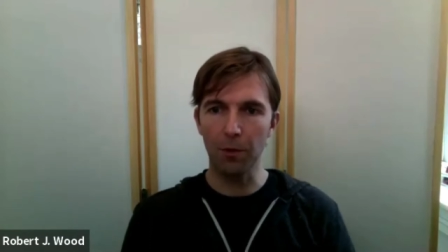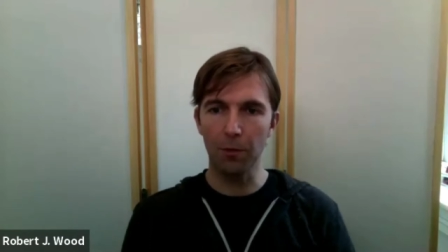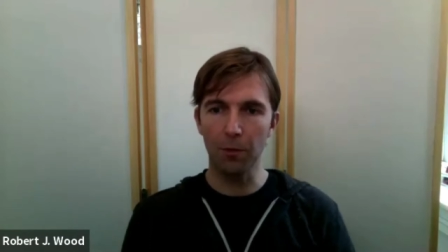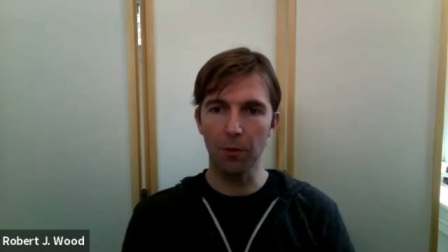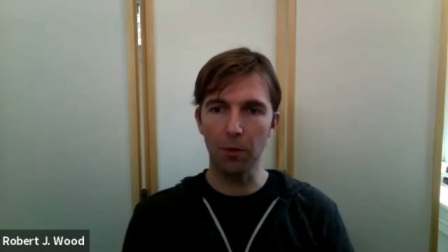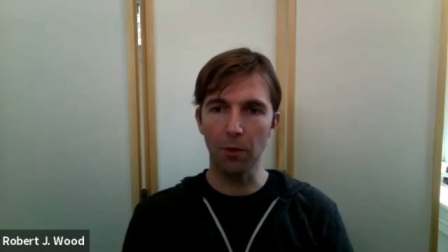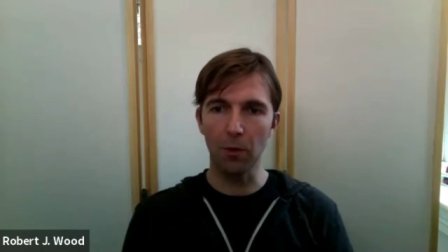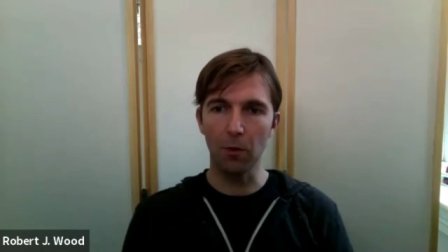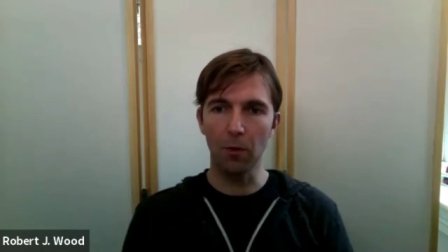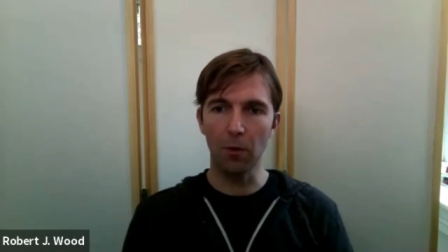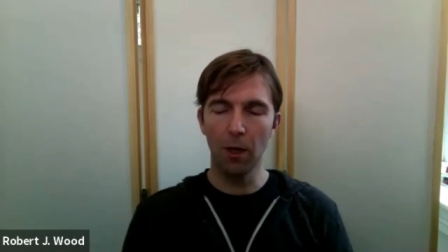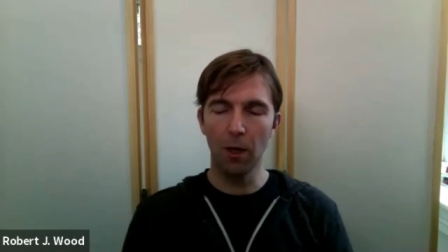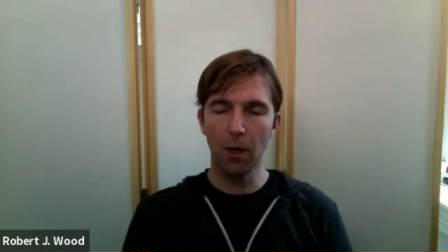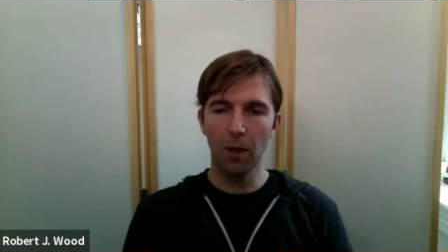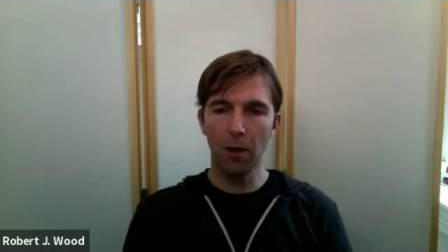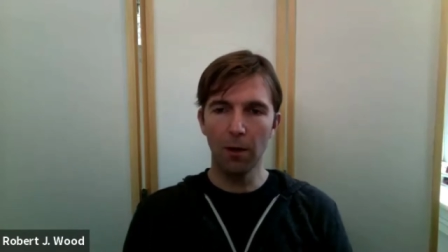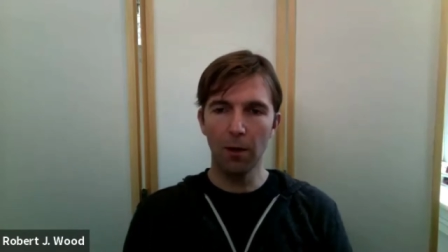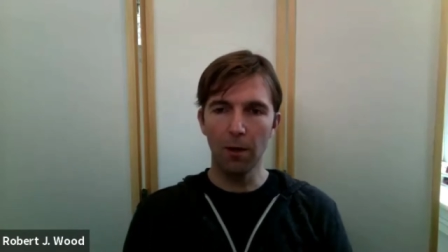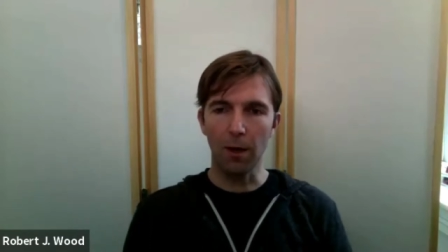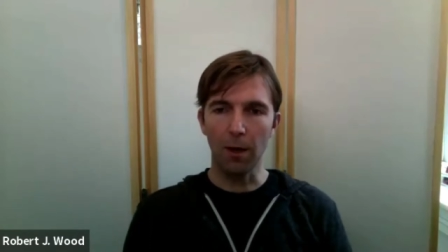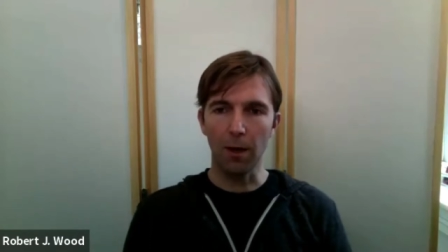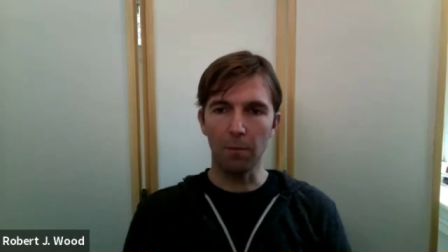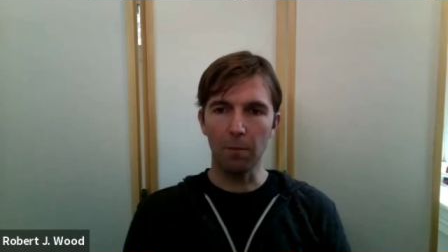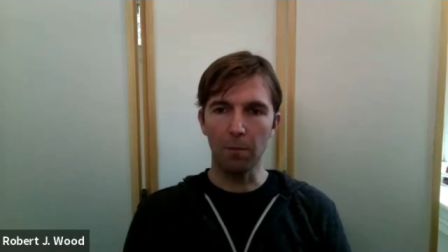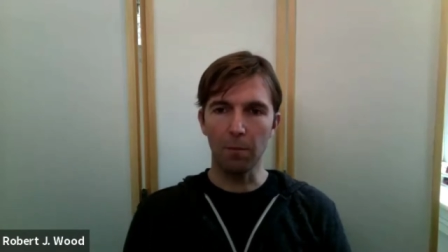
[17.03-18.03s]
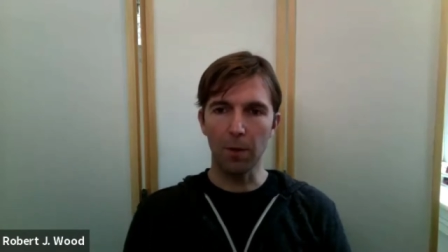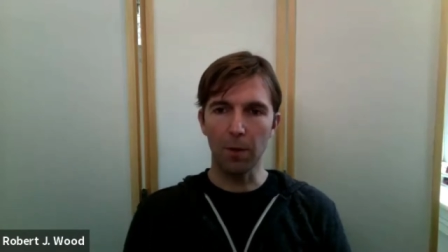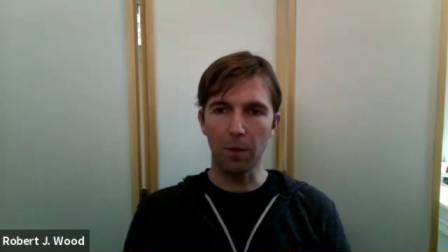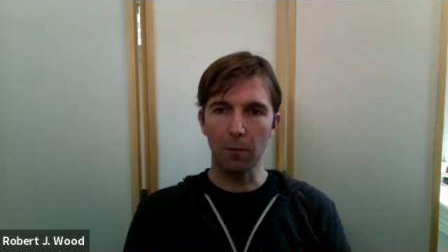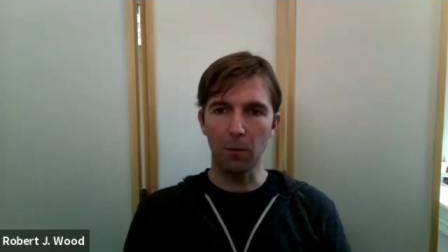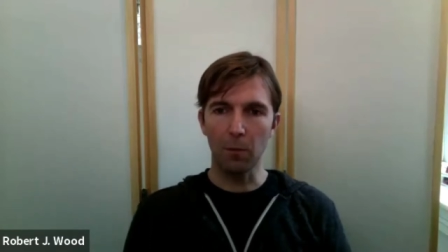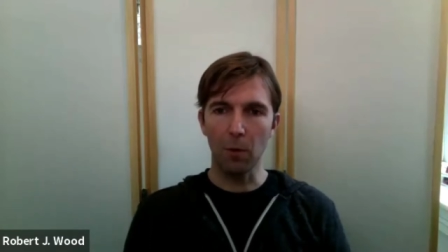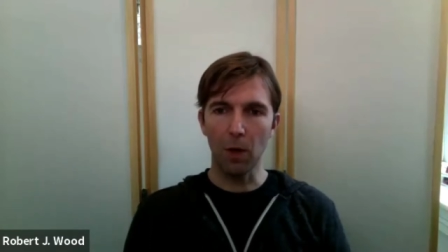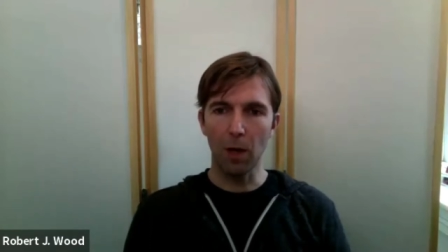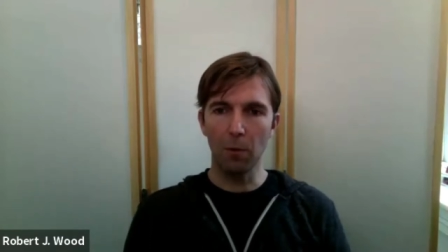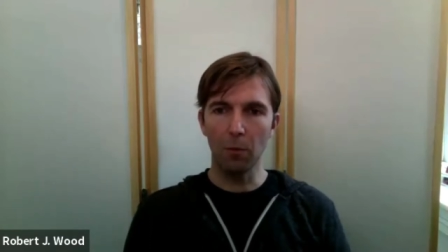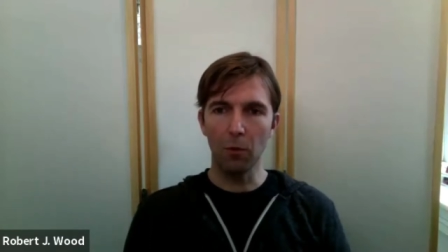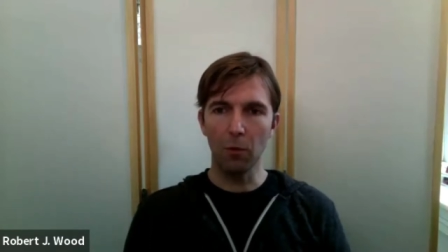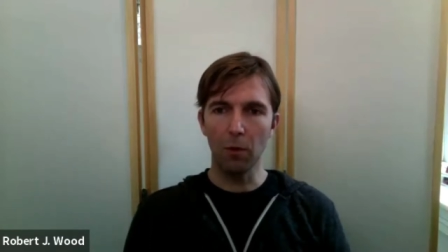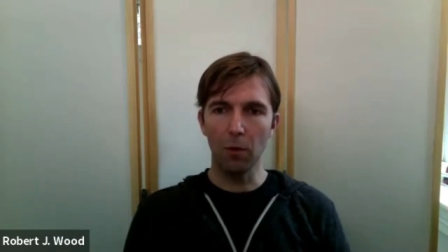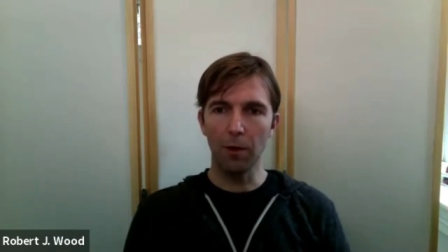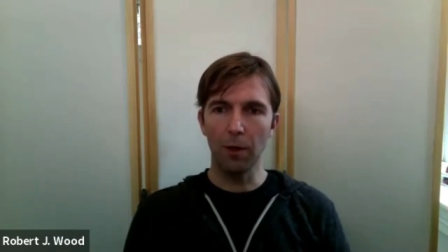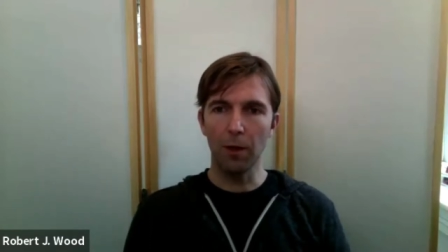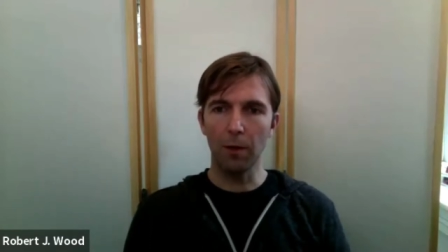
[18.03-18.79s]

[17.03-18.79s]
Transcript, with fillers: So, I'm, I'm Rob Wood.